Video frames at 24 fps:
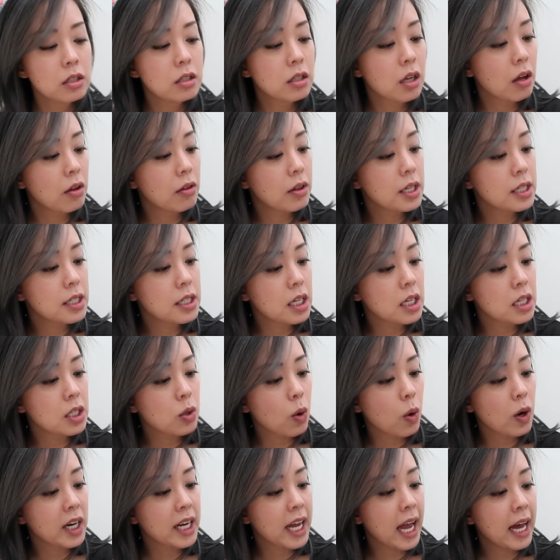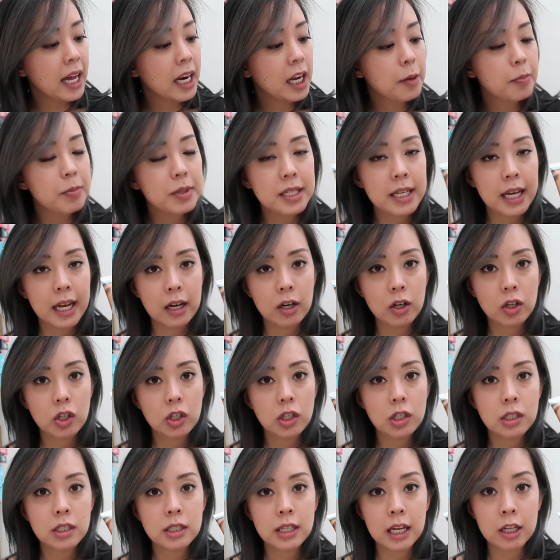So this is organic,
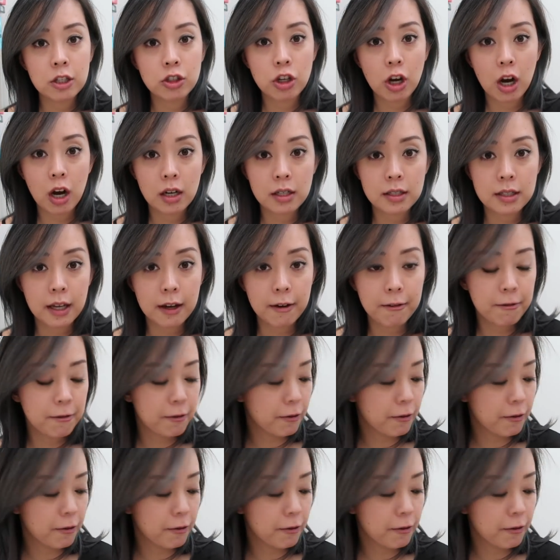botanicals, and toxic